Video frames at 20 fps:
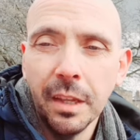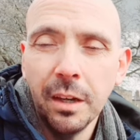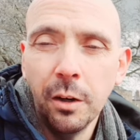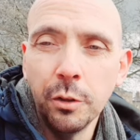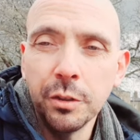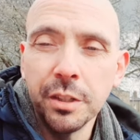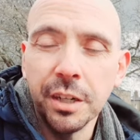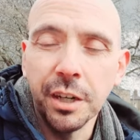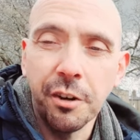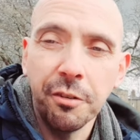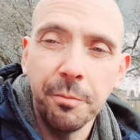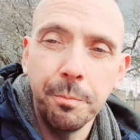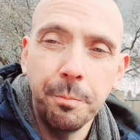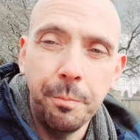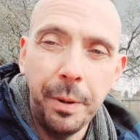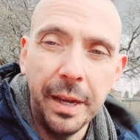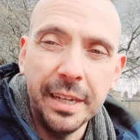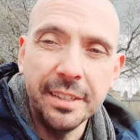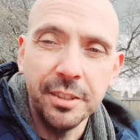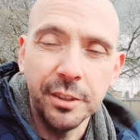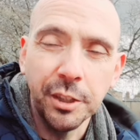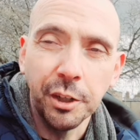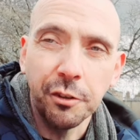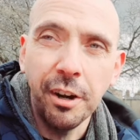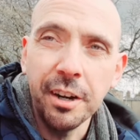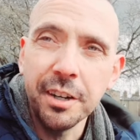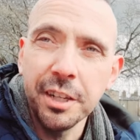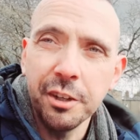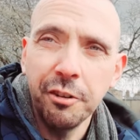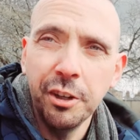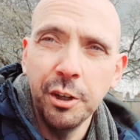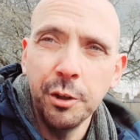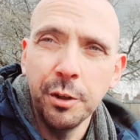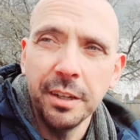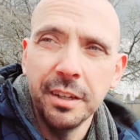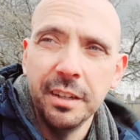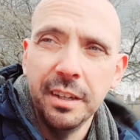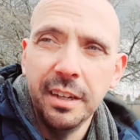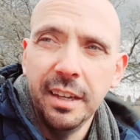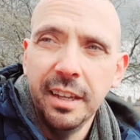under based on the Crotty ruling,